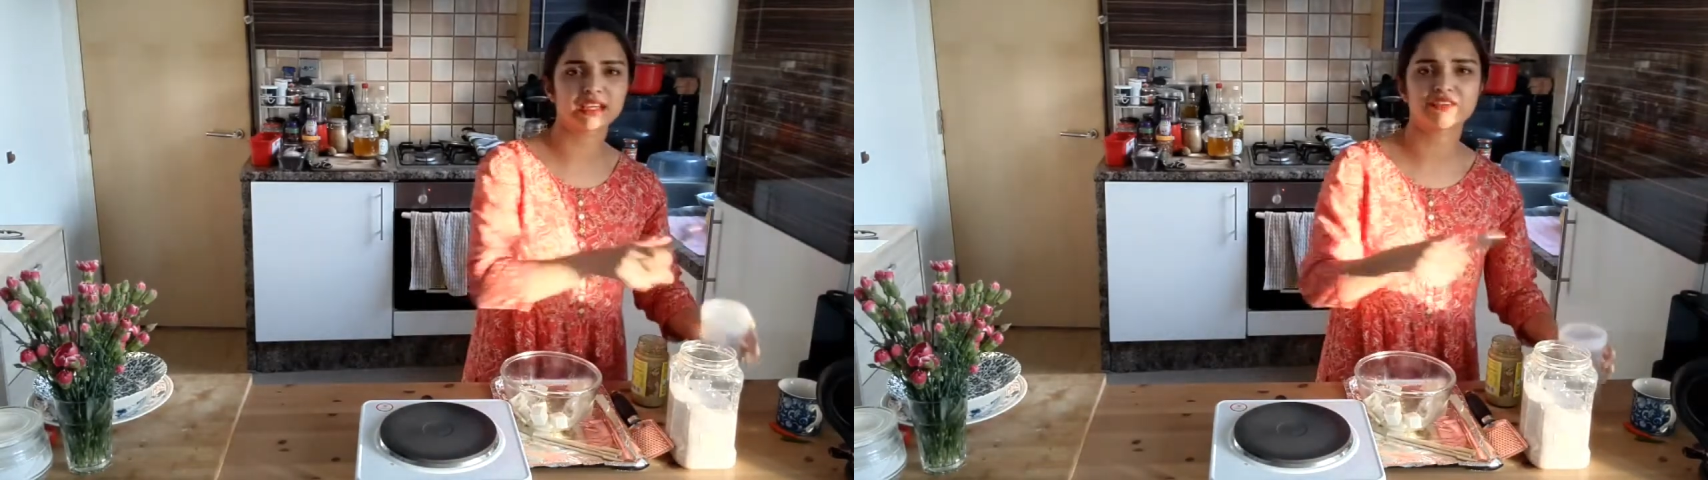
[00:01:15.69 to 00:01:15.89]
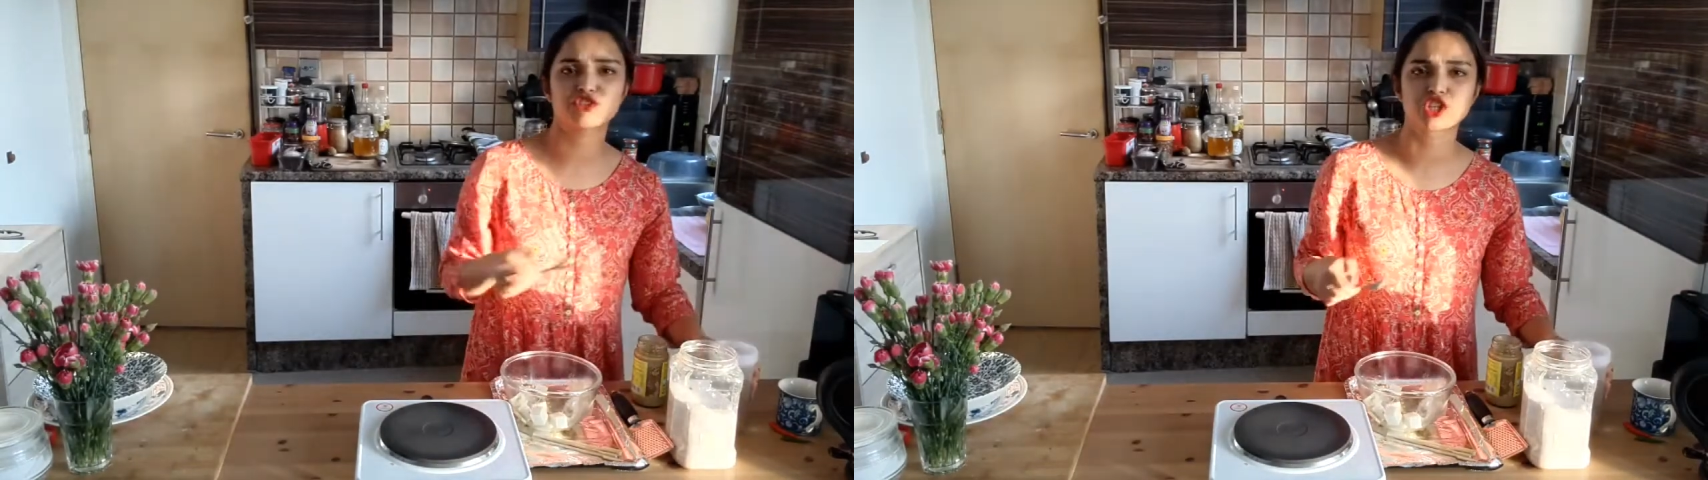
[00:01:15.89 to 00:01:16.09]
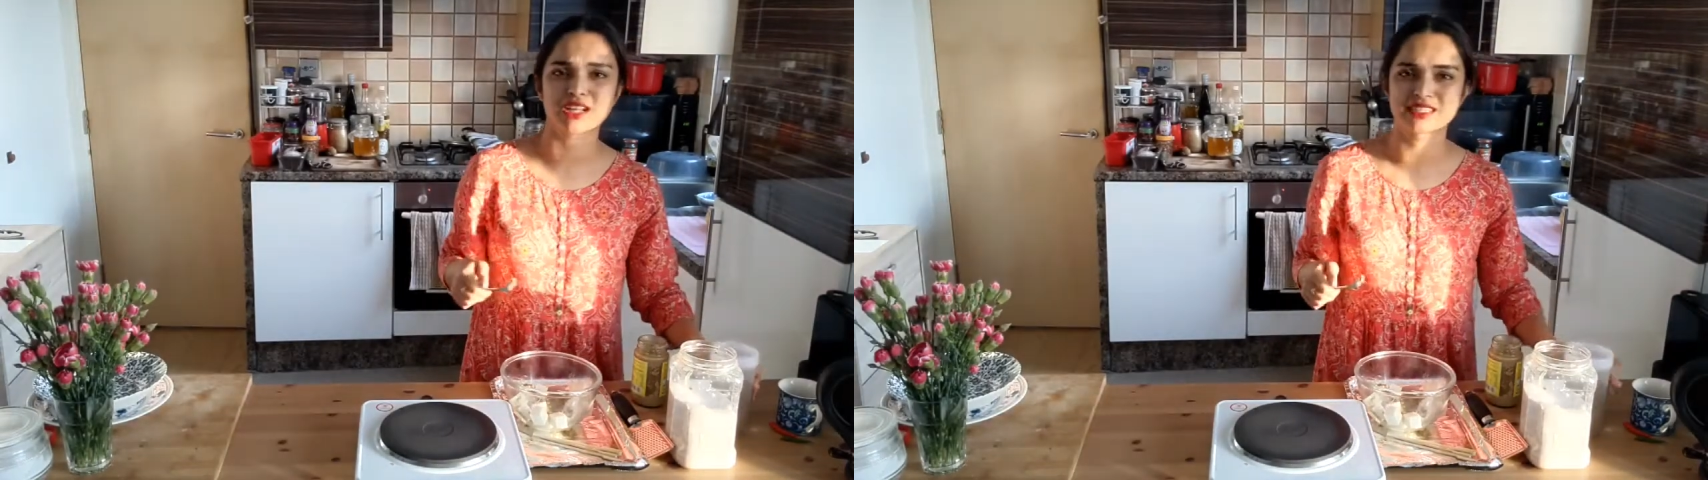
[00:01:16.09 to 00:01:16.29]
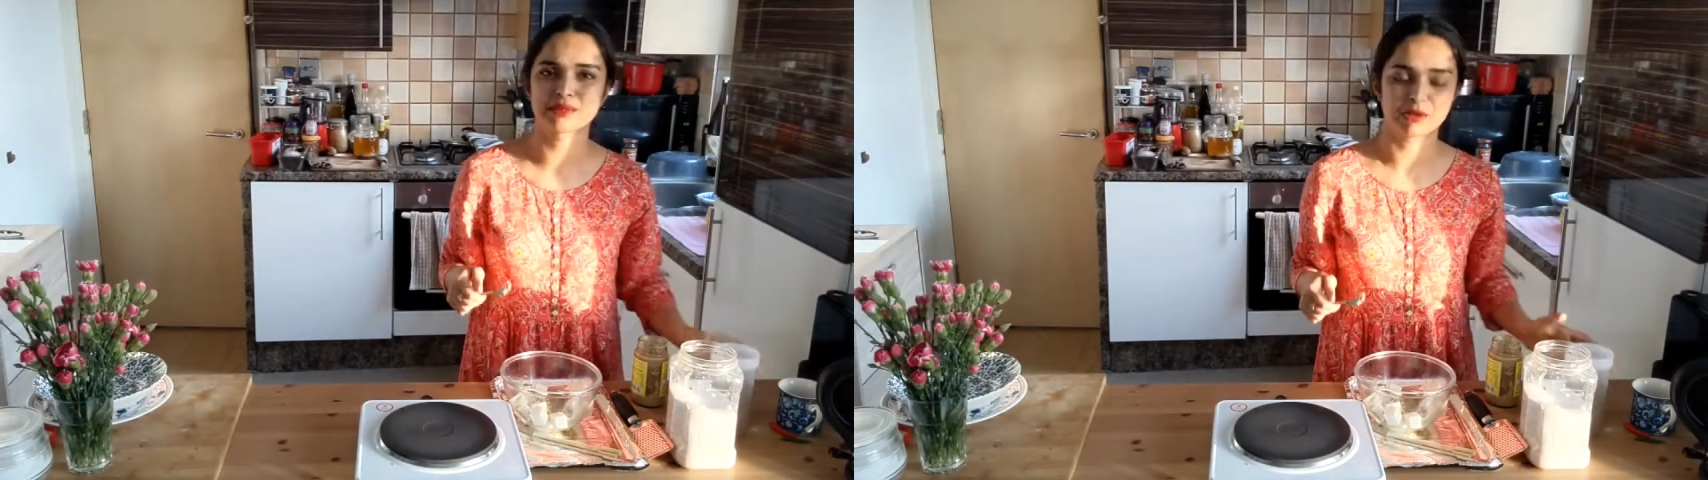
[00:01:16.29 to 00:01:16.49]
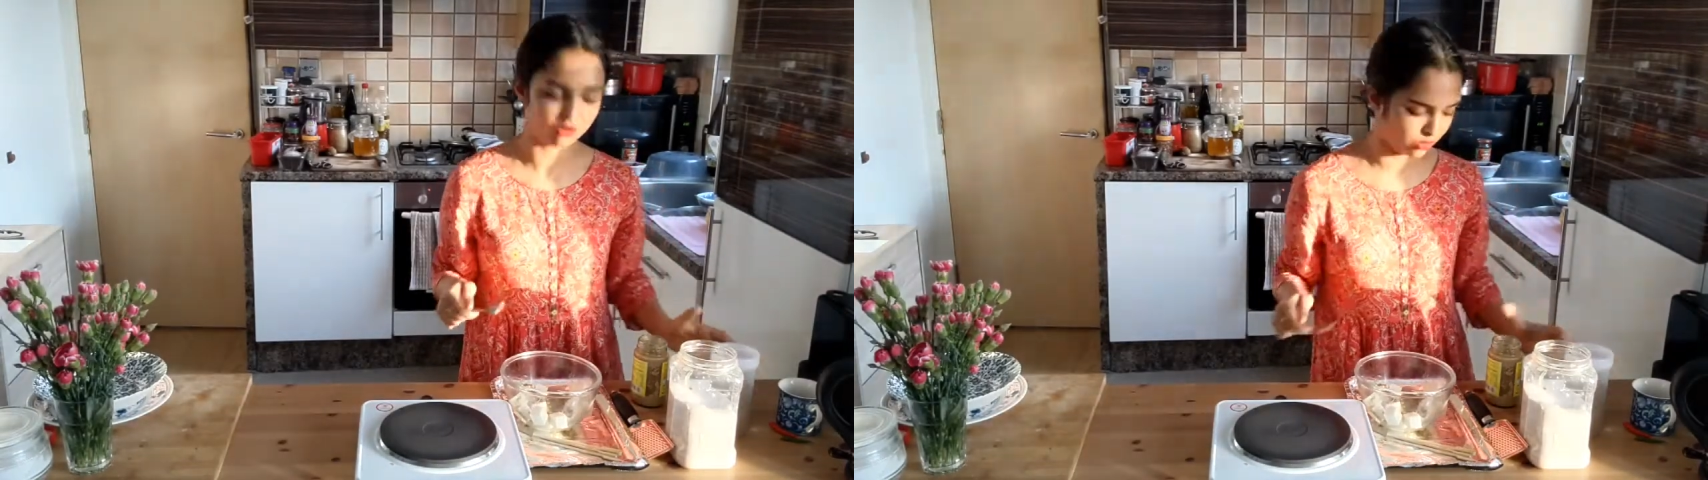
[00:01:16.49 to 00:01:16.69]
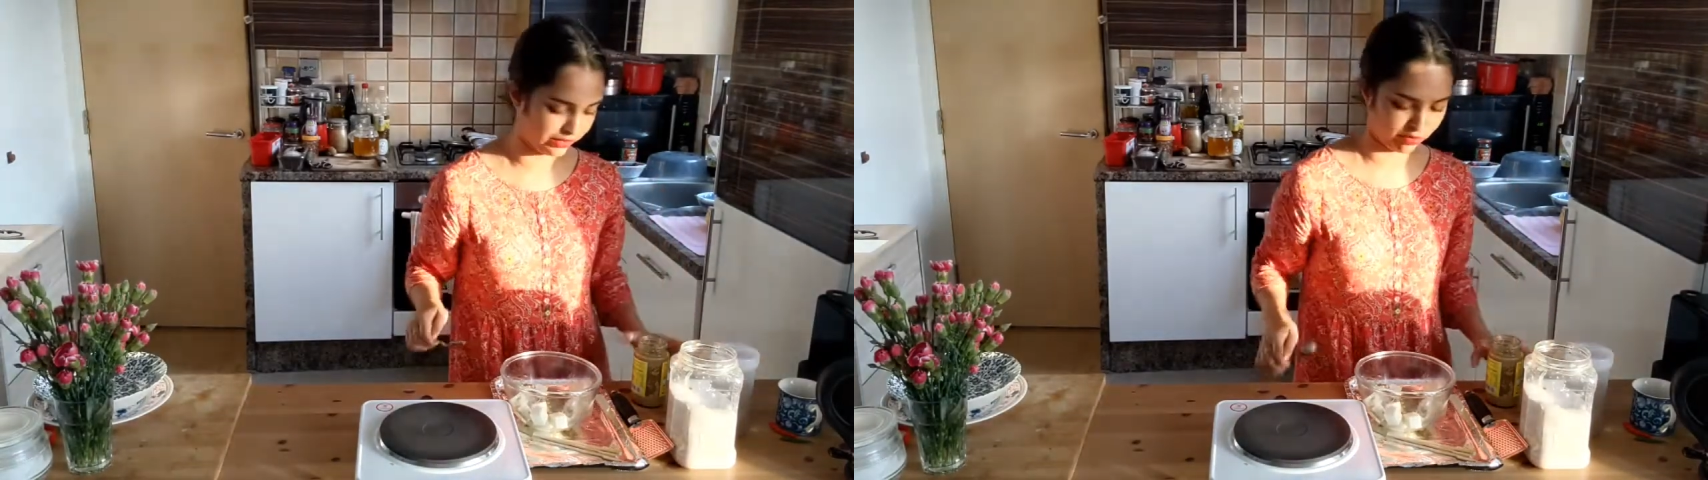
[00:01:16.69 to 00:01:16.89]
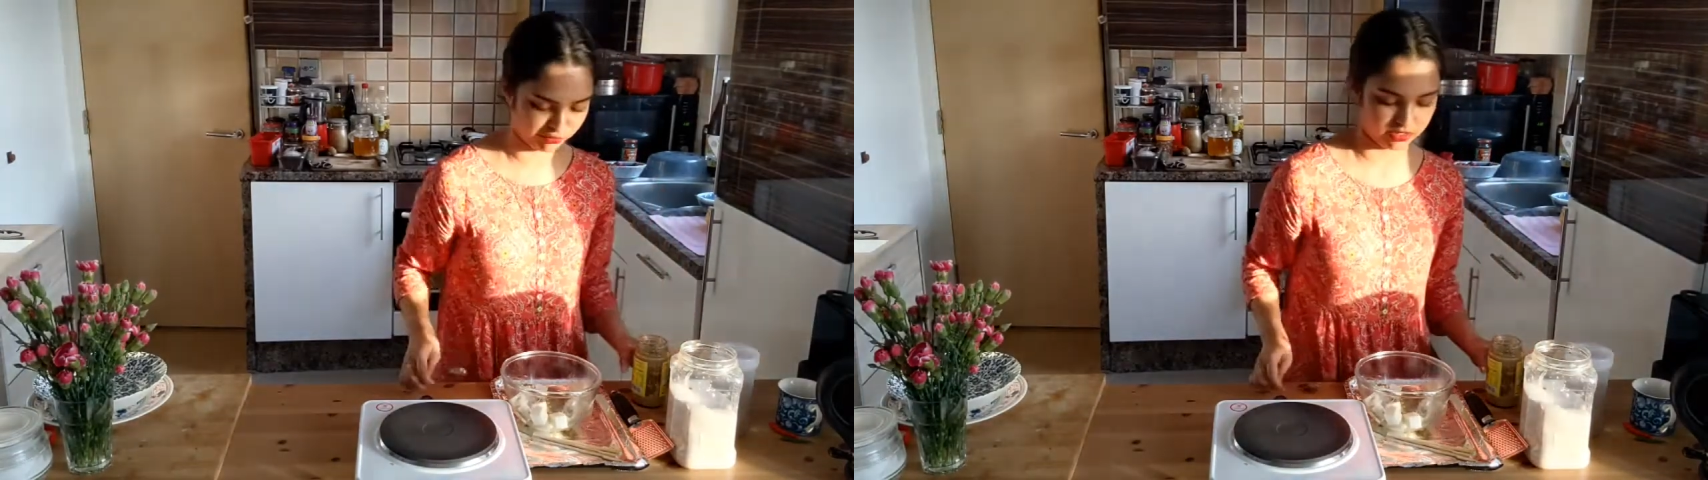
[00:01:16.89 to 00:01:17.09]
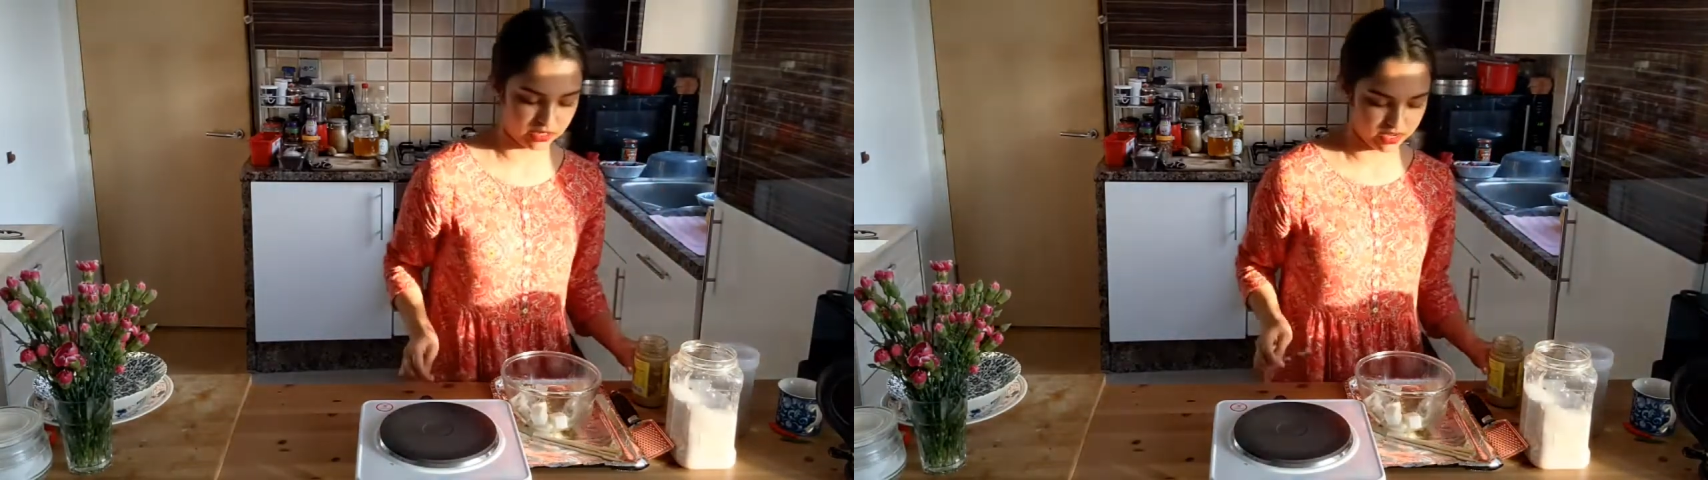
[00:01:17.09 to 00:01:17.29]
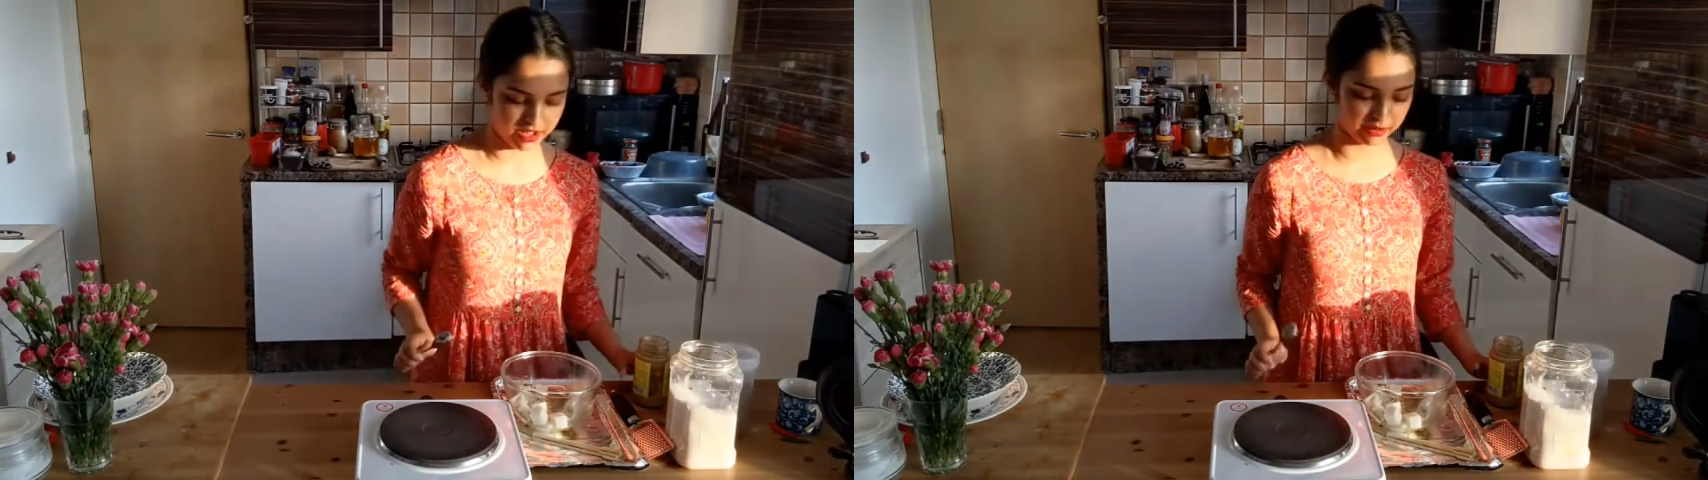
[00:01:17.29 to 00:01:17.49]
I've chatted about quite often.